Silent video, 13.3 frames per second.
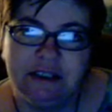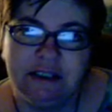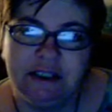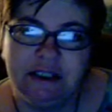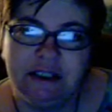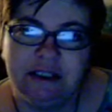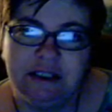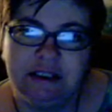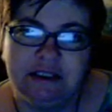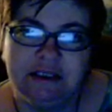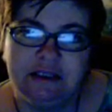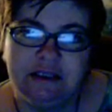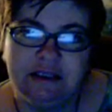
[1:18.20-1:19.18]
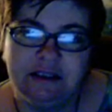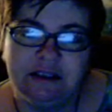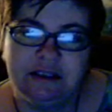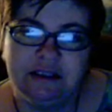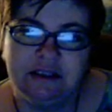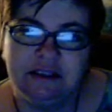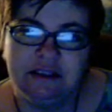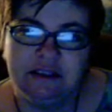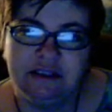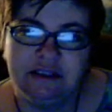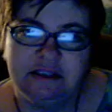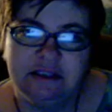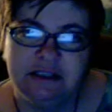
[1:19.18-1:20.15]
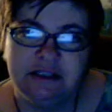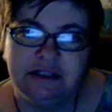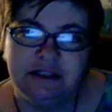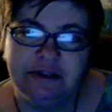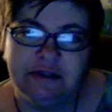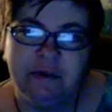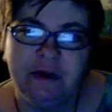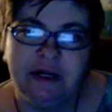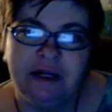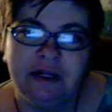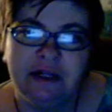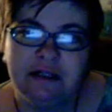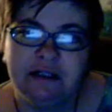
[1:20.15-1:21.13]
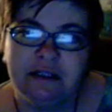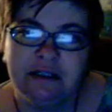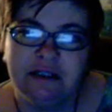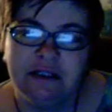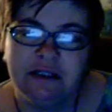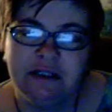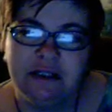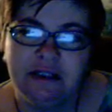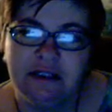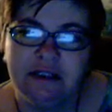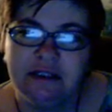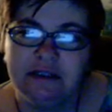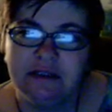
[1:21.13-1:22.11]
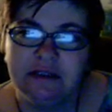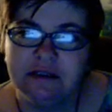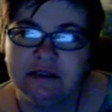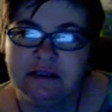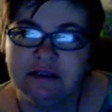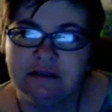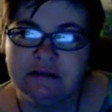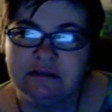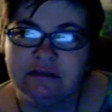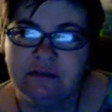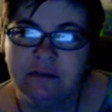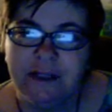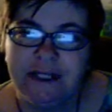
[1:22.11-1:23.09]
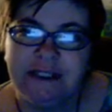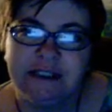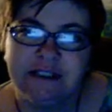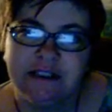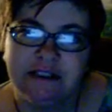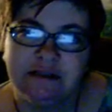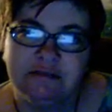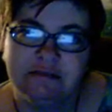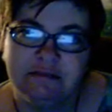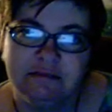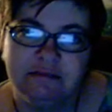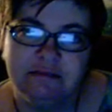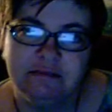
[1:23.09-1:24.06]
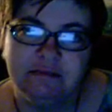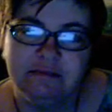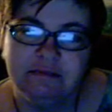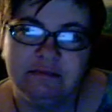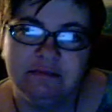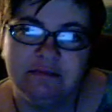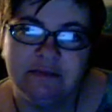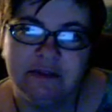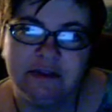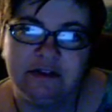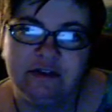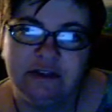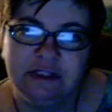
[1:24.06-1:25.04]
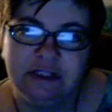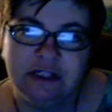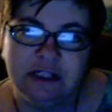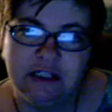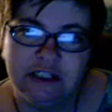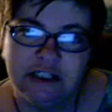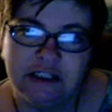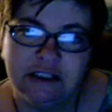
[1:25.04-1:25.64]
and sit there a while and wait in triage,